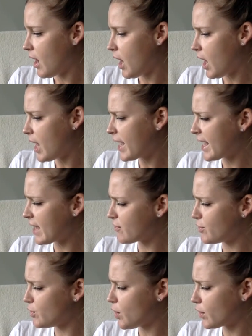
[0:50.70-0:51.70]
I have
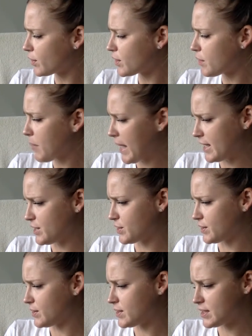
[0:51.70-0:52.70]
not the
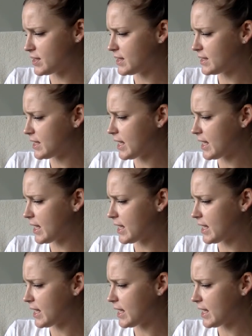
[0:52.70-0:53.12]
patience to sit